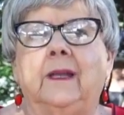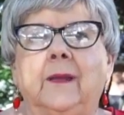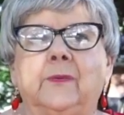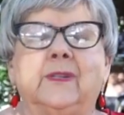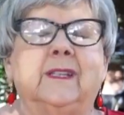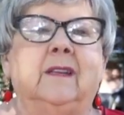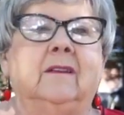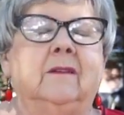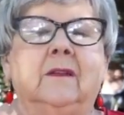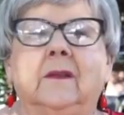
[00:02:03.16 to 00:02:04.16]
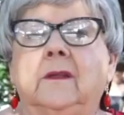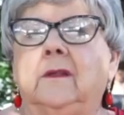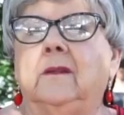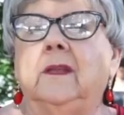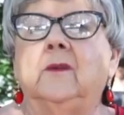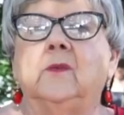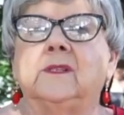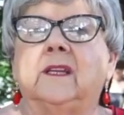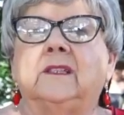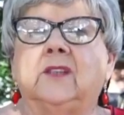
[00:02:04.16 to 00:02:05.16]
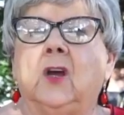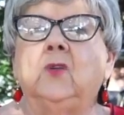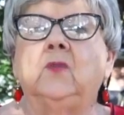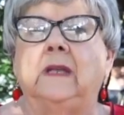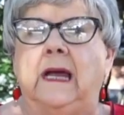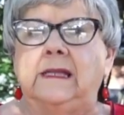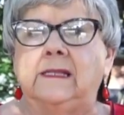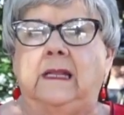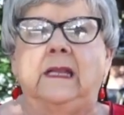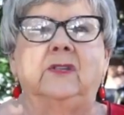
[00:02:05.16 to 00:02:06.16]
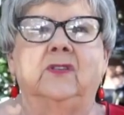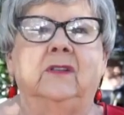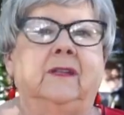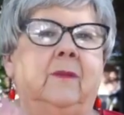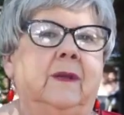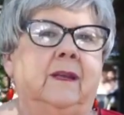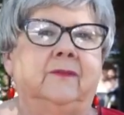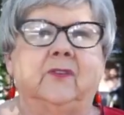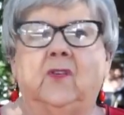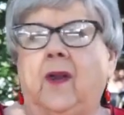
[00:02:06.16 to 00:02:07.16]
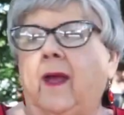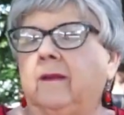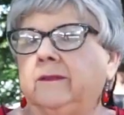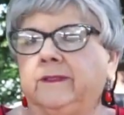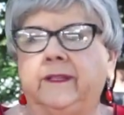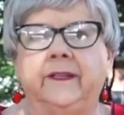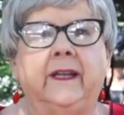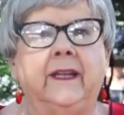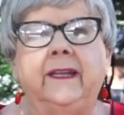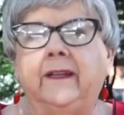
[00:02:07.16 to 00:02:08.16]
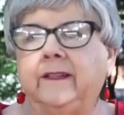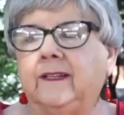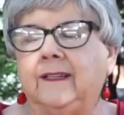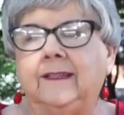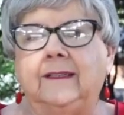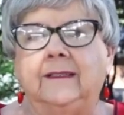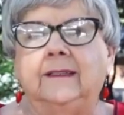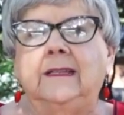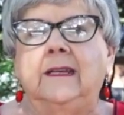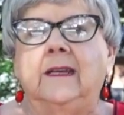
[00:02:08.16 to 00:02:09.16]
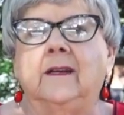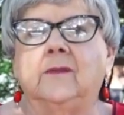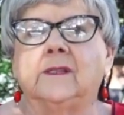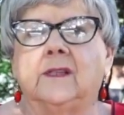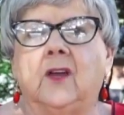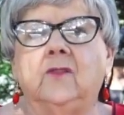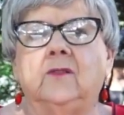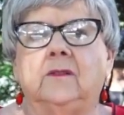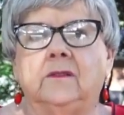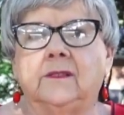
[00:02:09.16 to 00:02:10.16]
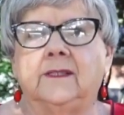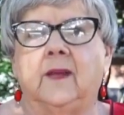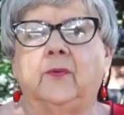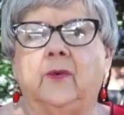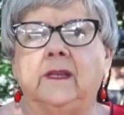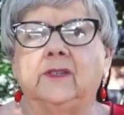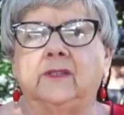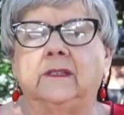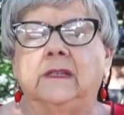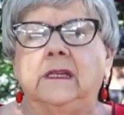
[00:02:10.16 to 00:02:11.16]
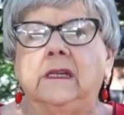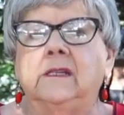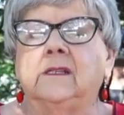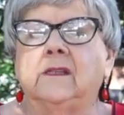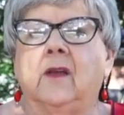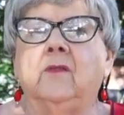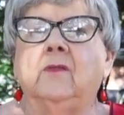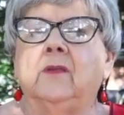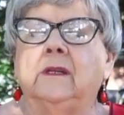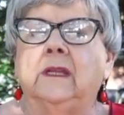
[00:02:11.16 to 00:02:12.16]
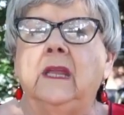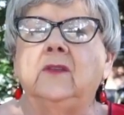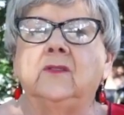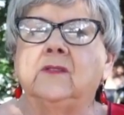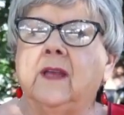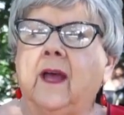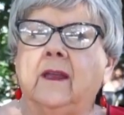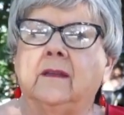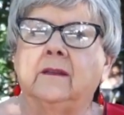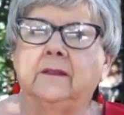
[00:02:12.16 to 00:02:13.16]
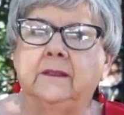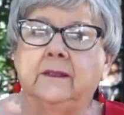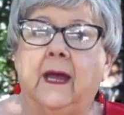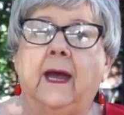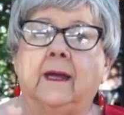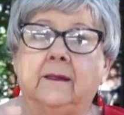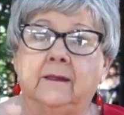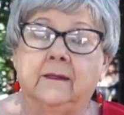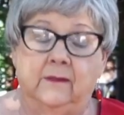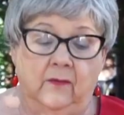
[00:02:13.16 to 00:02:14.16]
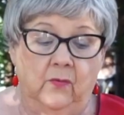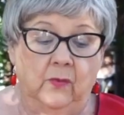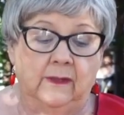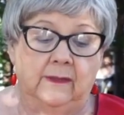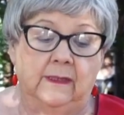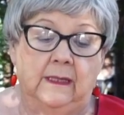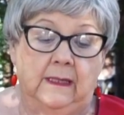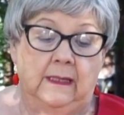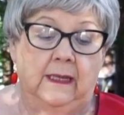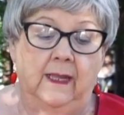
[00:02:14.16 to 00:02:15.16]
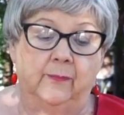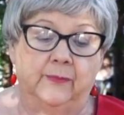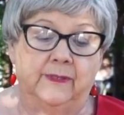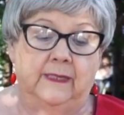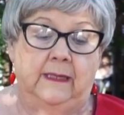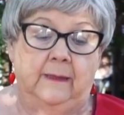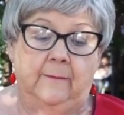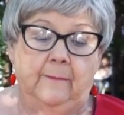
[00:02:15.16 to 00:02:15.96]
leprosy, it was a total isolation. They would have to cry, unclean, unclean. It was total separation. So King Uzziah died with leprosy.